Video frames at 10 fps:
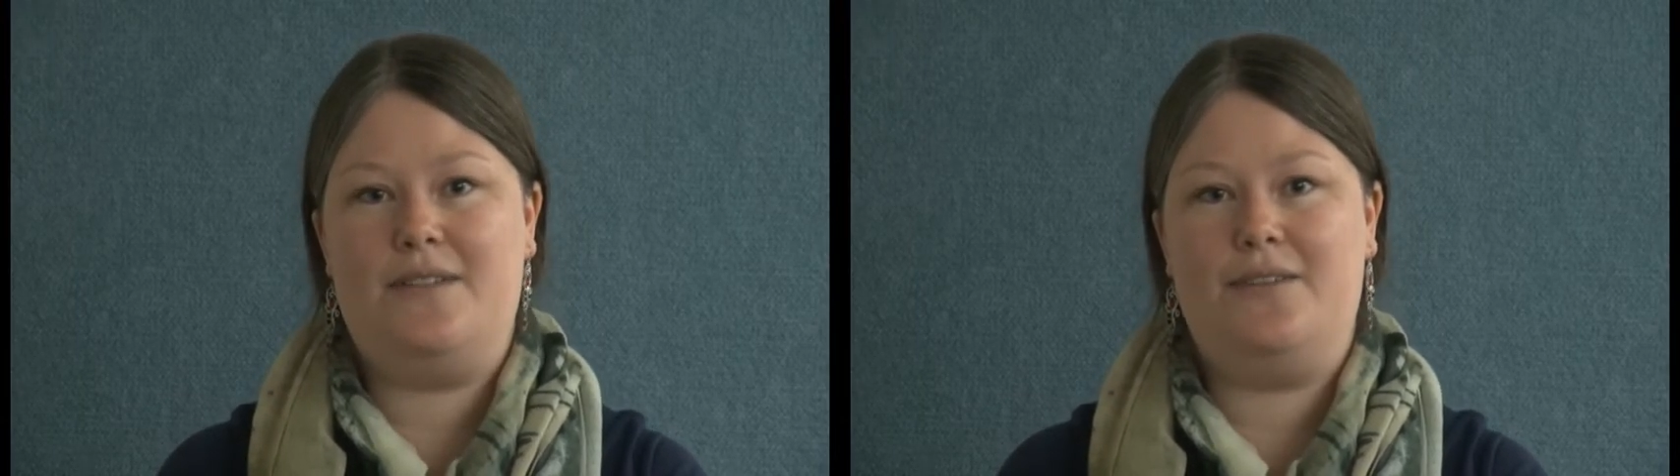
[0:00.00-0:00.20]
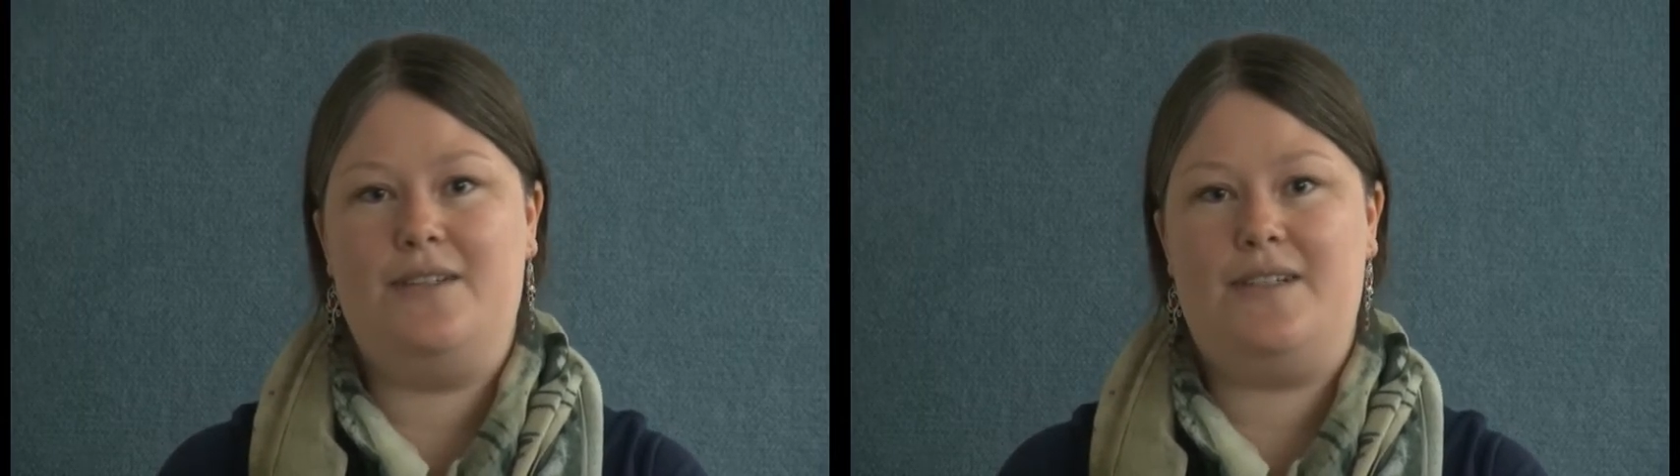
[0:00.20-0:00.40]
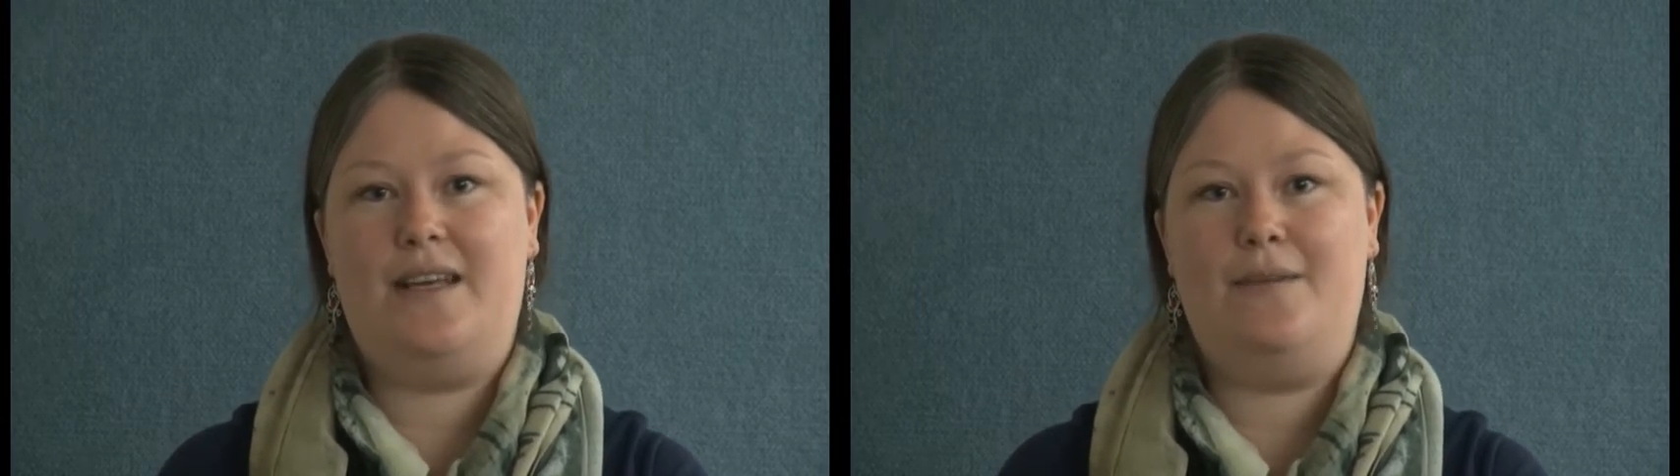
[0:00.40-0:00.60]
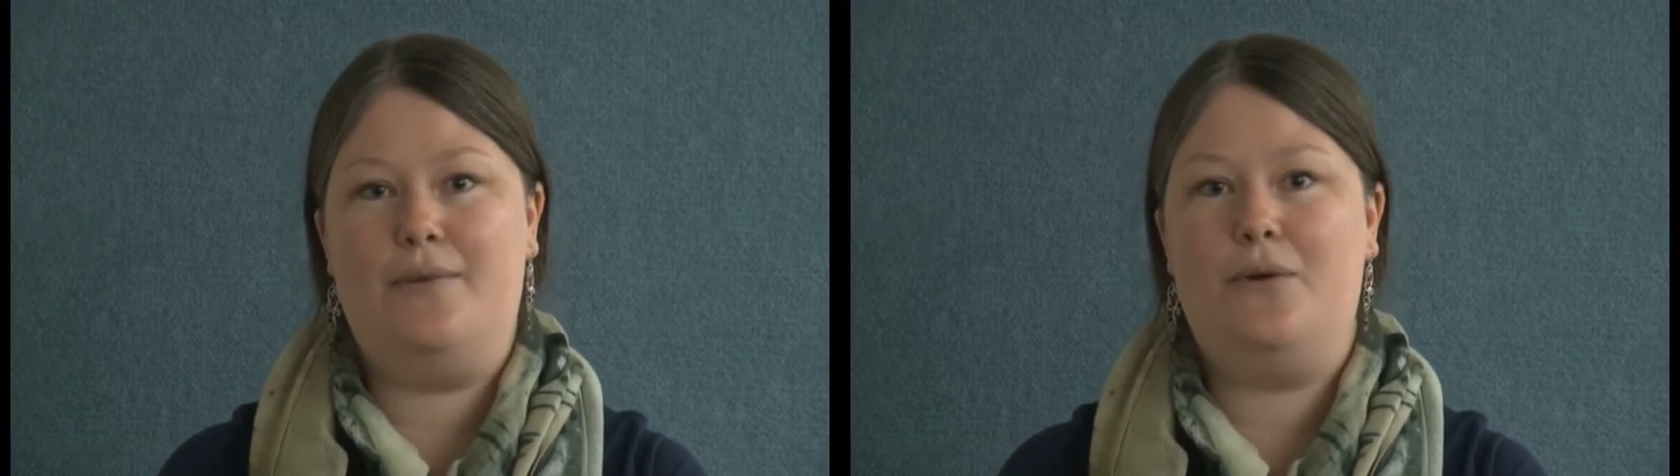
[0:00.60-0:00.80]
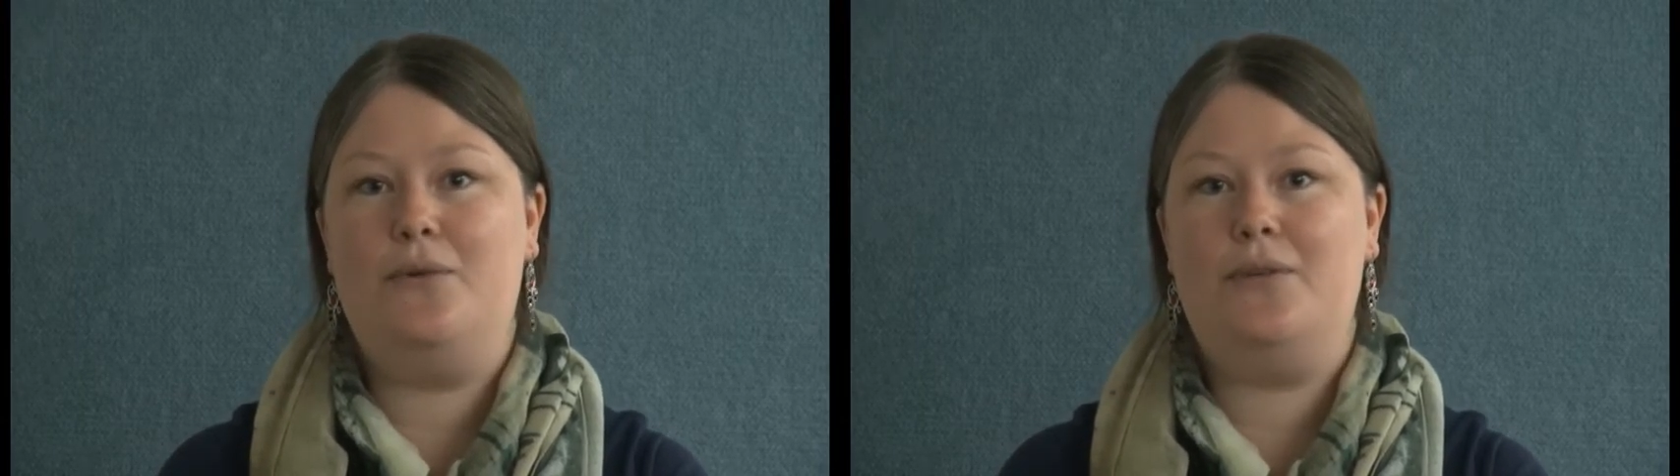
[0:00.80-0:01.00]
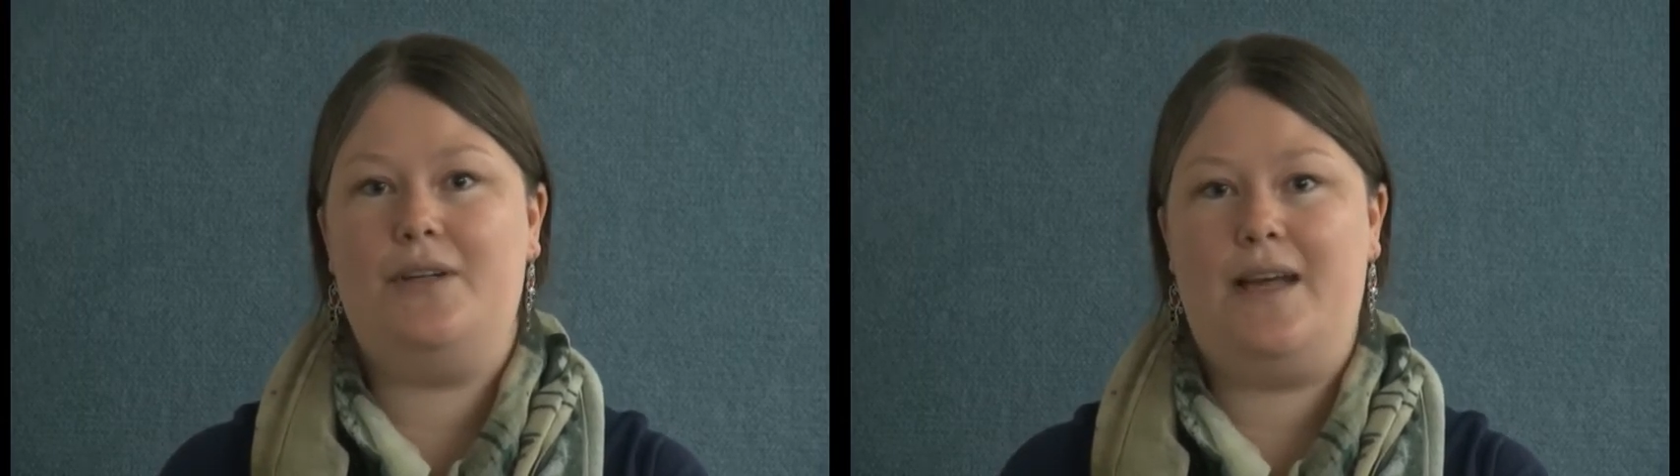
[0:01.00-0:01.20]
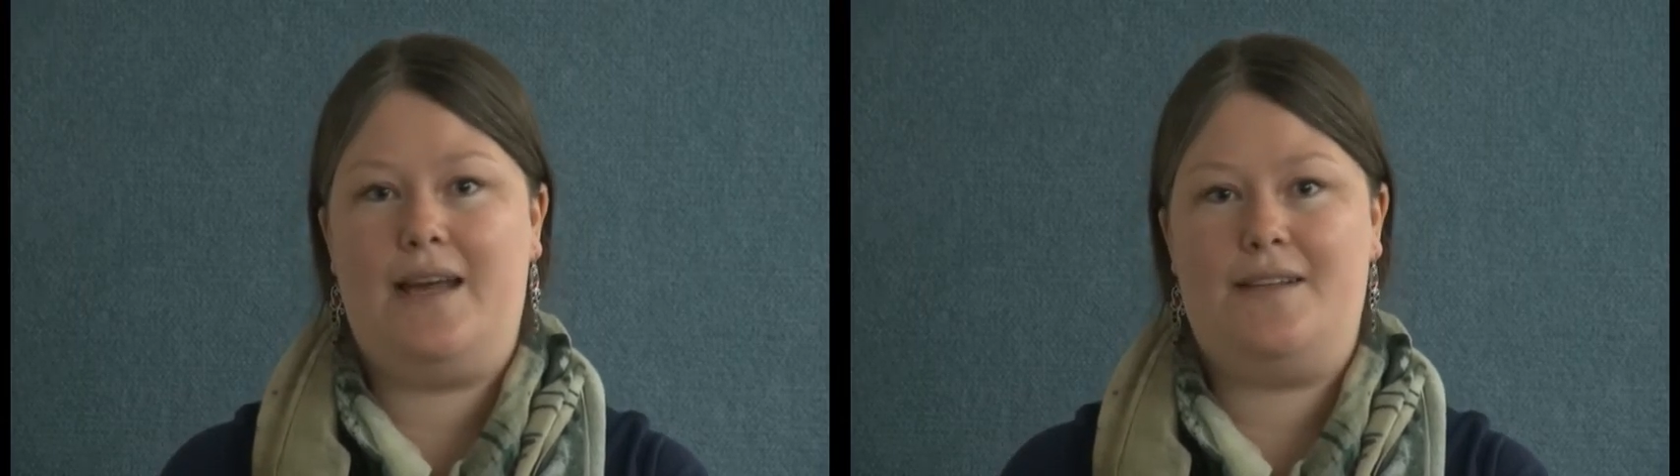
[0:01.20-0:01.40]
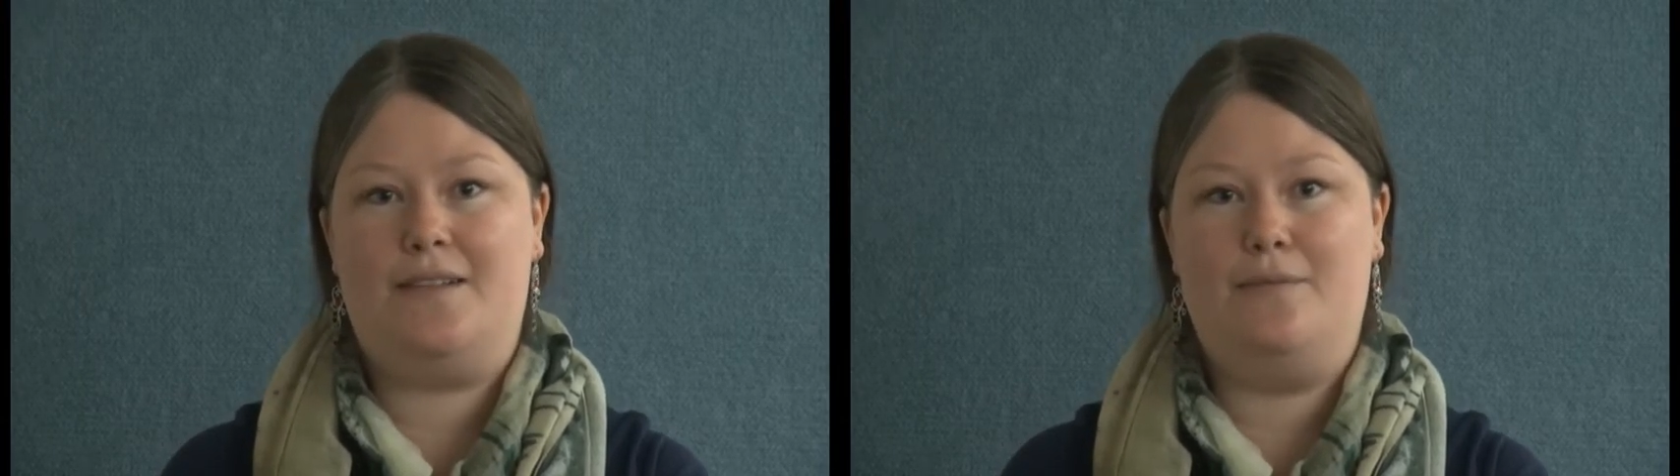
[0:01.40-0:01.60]
to redeem all
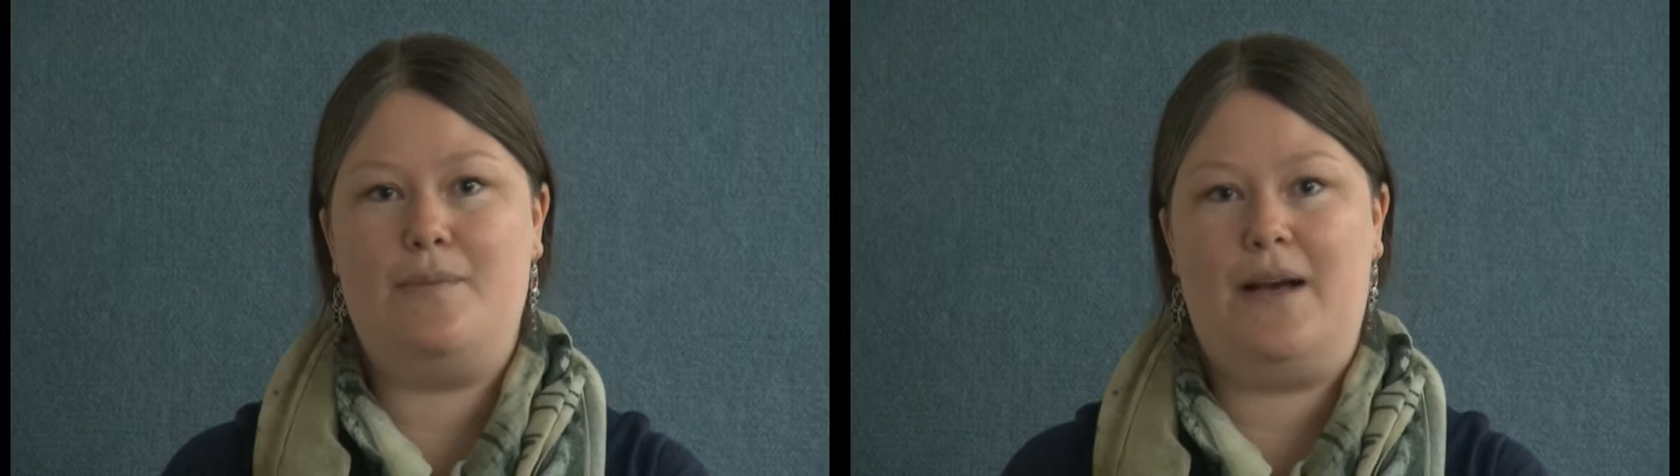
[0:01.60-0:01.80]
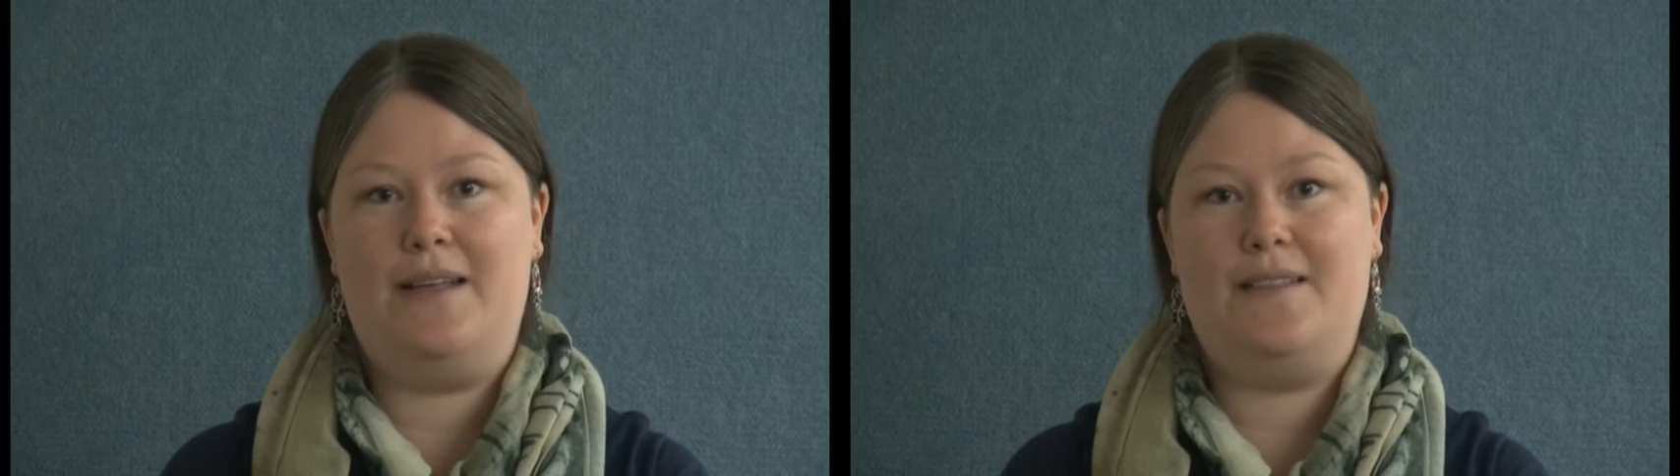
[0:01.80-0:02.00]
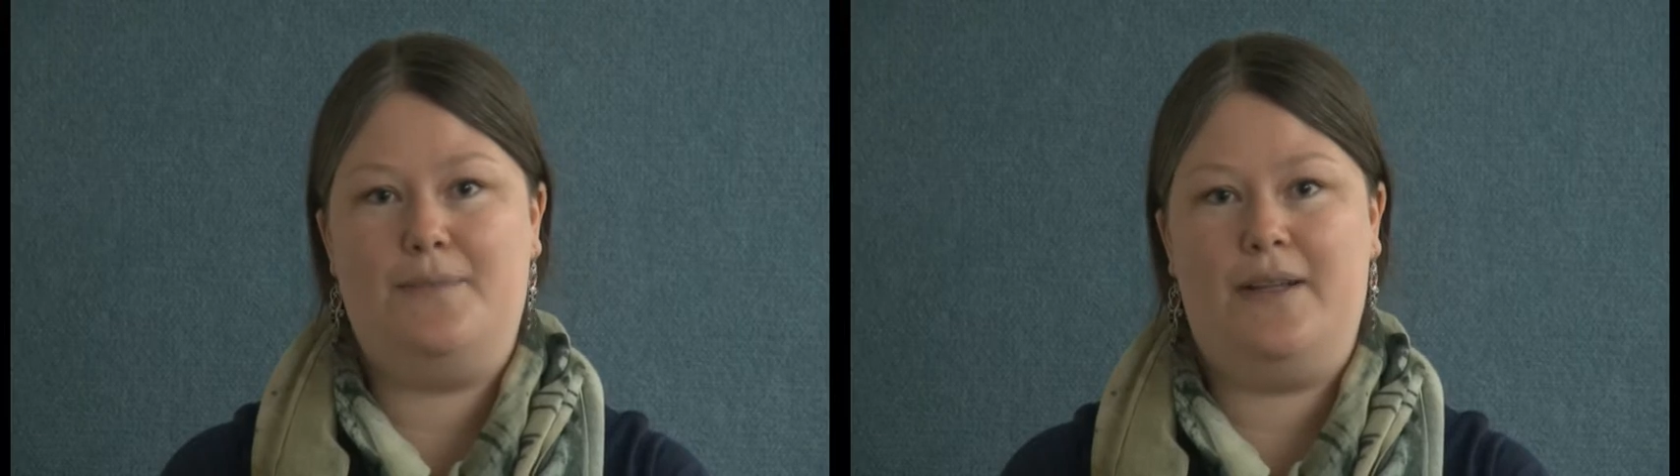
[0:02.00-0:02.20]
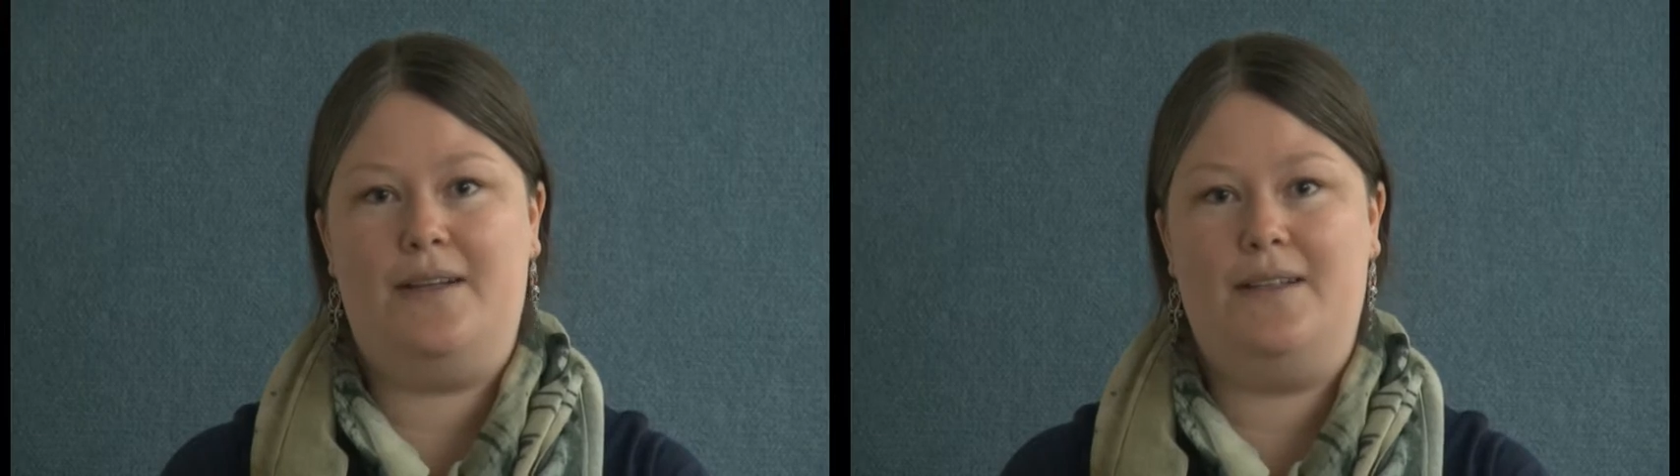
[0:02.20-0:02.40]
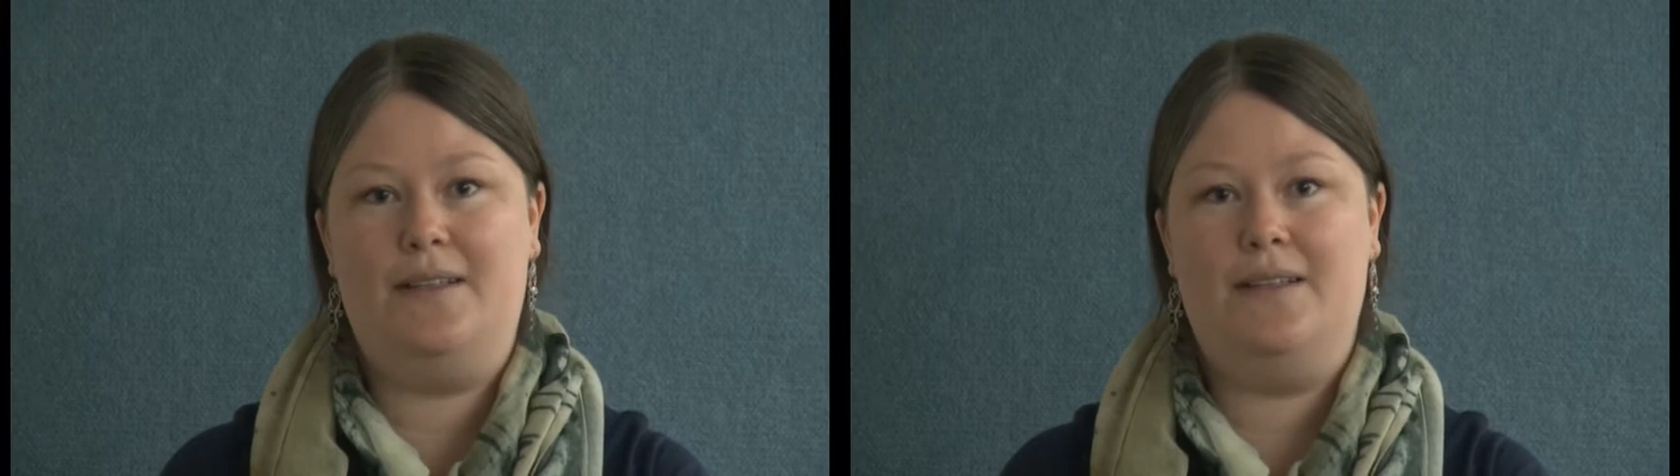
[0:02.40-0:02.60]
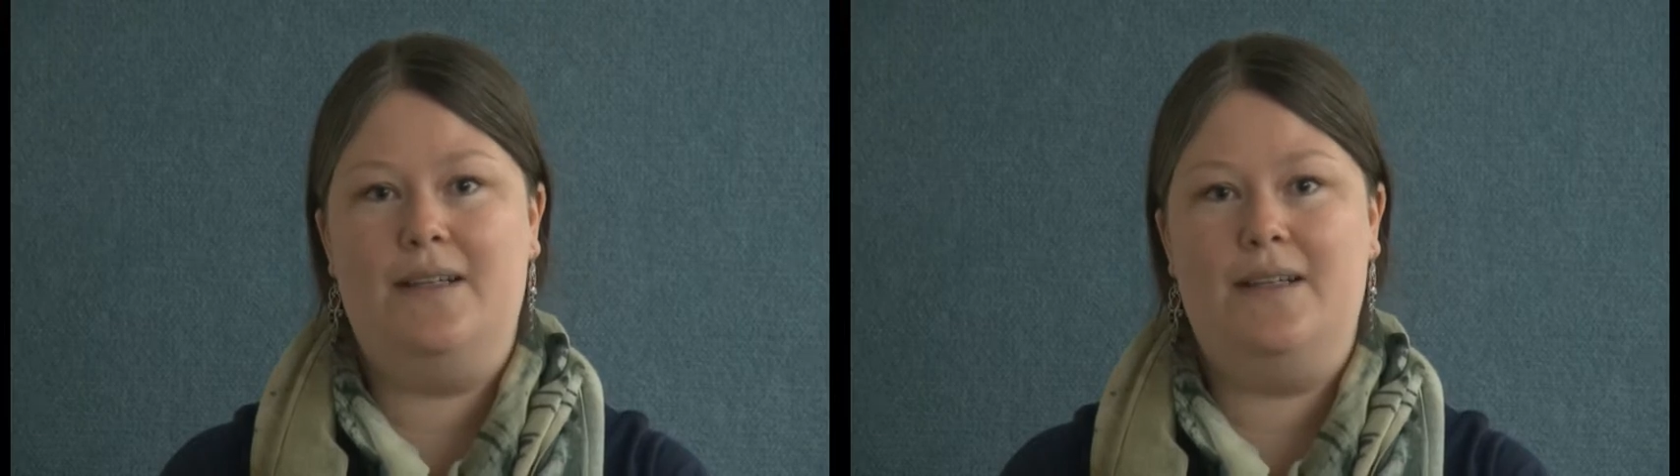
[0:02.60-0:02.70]
creation by his blood